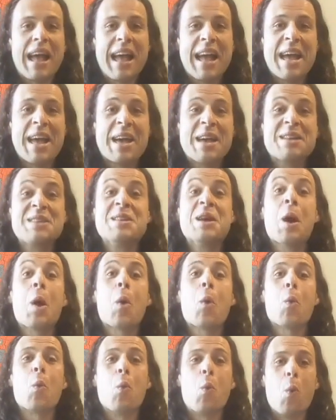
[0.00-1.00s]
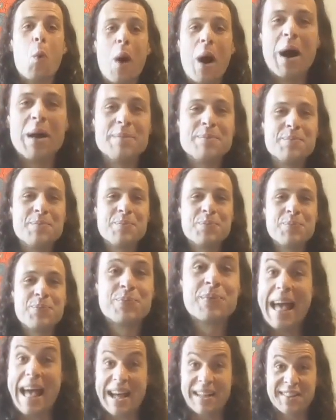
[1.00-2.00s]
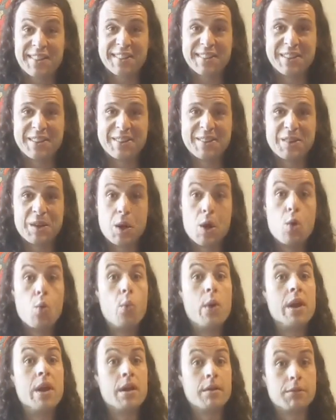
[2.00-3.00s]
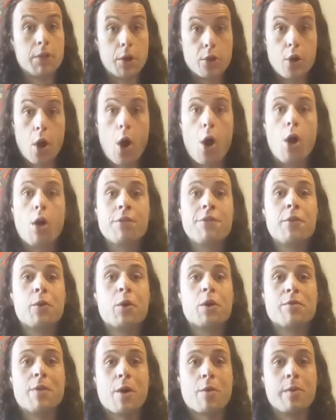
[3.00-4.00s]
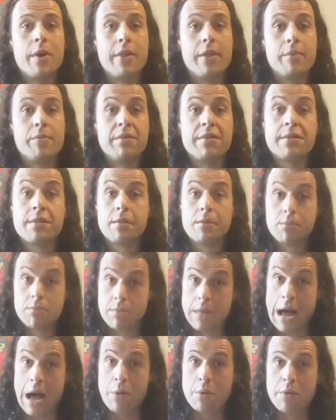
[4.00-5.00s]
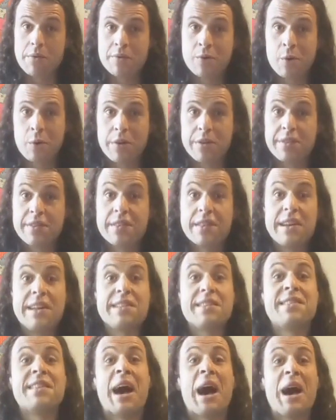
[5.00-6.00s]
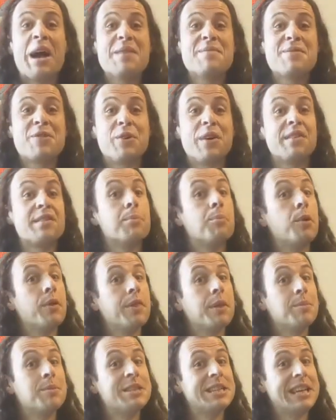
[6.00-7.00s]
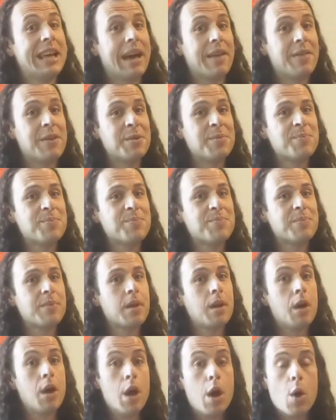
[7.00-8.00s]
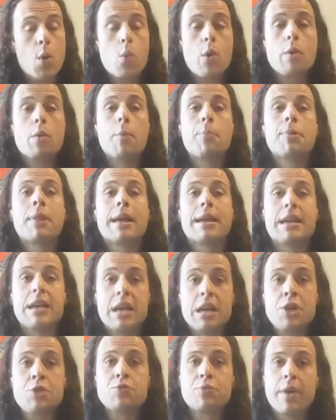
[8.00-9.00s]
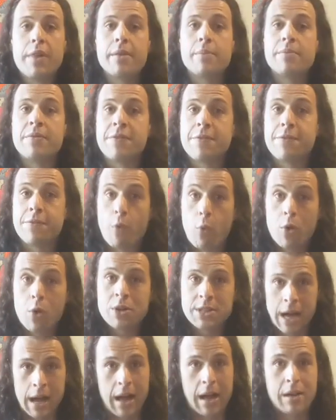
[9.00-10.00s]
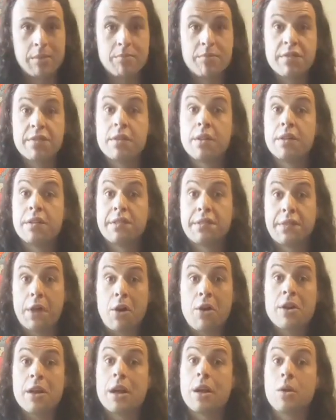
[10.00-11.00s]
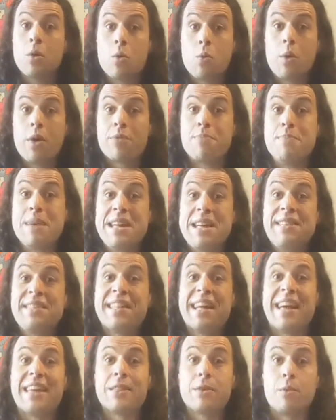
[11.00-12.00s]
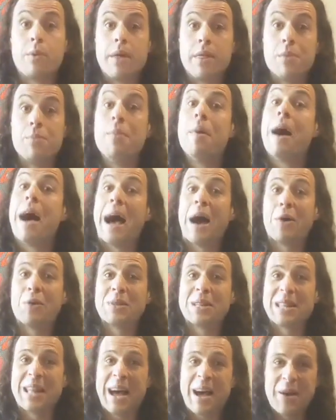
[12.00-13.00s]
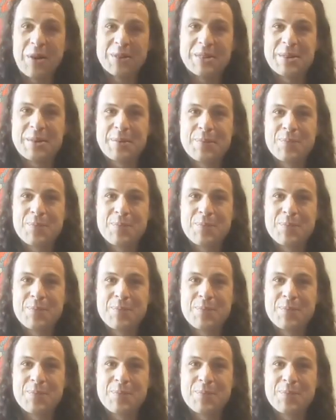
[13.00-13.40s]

And one. Excellent. We have learned all four of our rhythms. Now, of course, it's time for us to put them together. We will play each rhythm four times, starting with me saying the rhythm out loud.